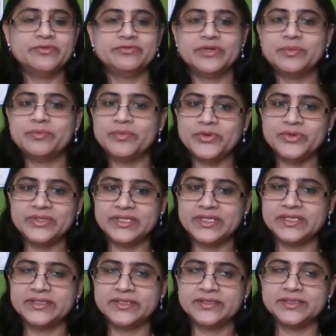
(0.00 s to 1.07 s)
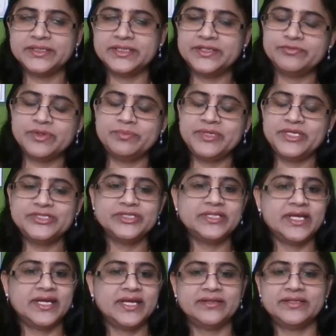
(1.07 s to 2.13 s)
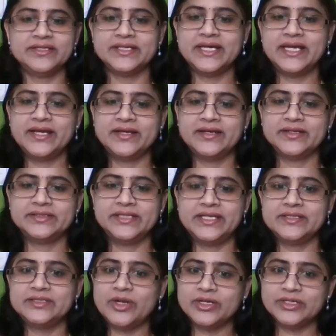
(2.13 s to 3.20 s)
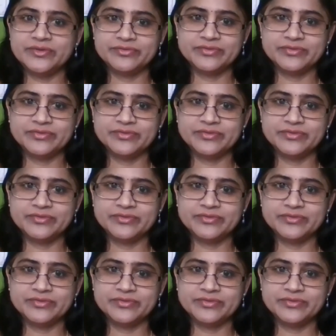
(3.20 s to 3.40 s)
for more information and a lot of